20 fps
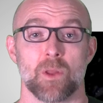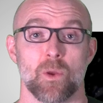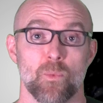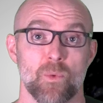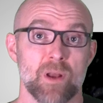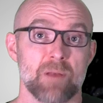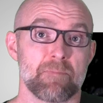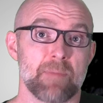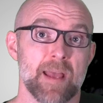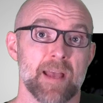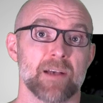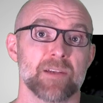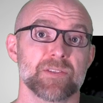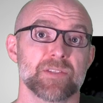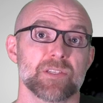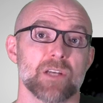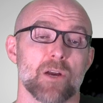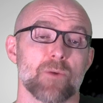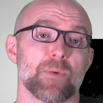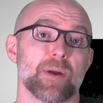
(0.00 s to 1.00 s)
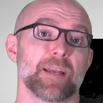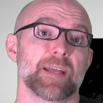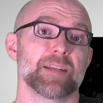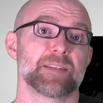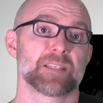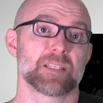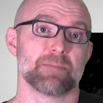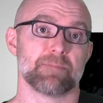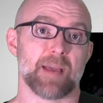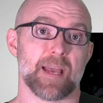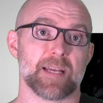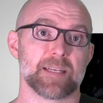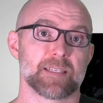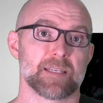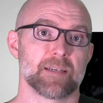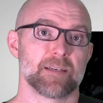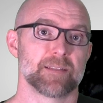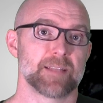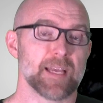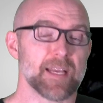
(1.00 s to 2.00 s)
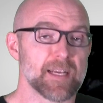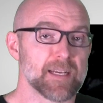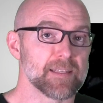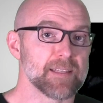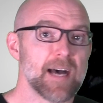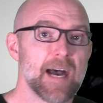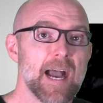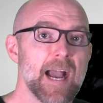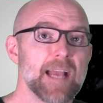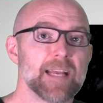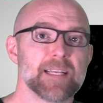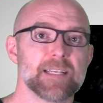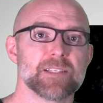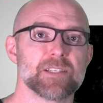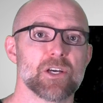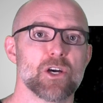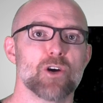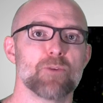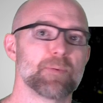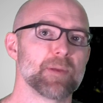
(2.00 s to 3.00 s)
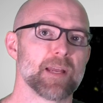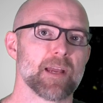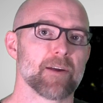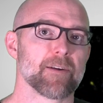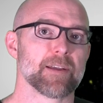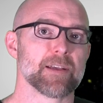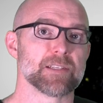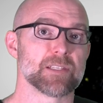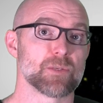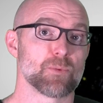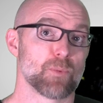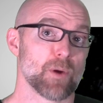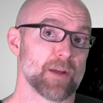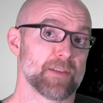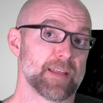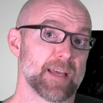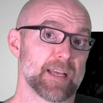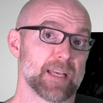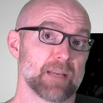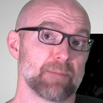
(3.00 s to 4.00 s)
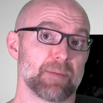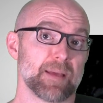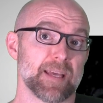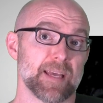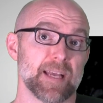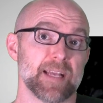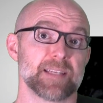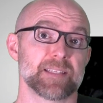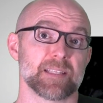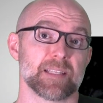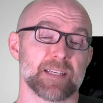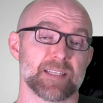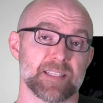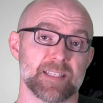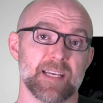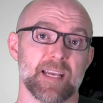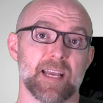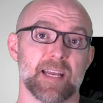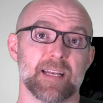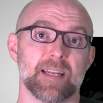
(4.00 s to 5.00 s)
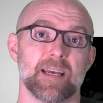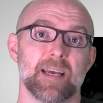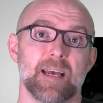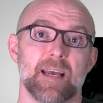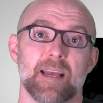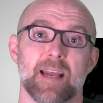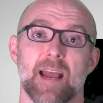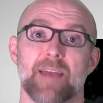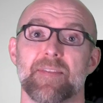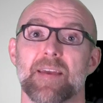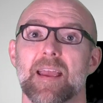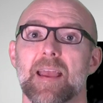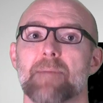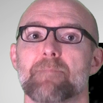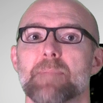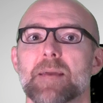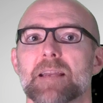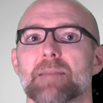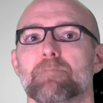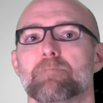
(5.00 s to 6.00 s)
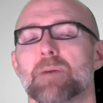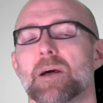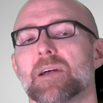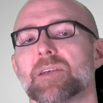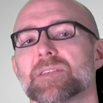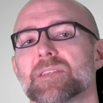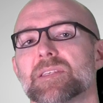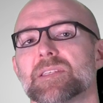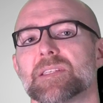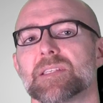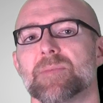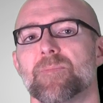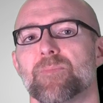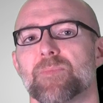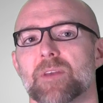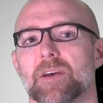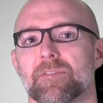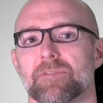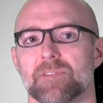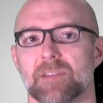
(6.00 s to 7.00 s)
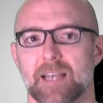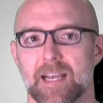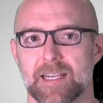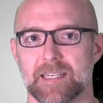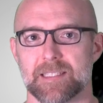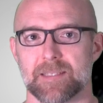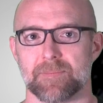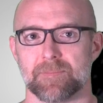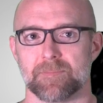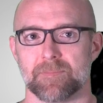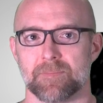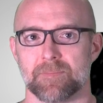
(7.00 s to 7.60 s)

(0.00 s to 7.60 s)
When males are ready to mate, they glide into open areas where they can be easily seen and they emit pulses of light.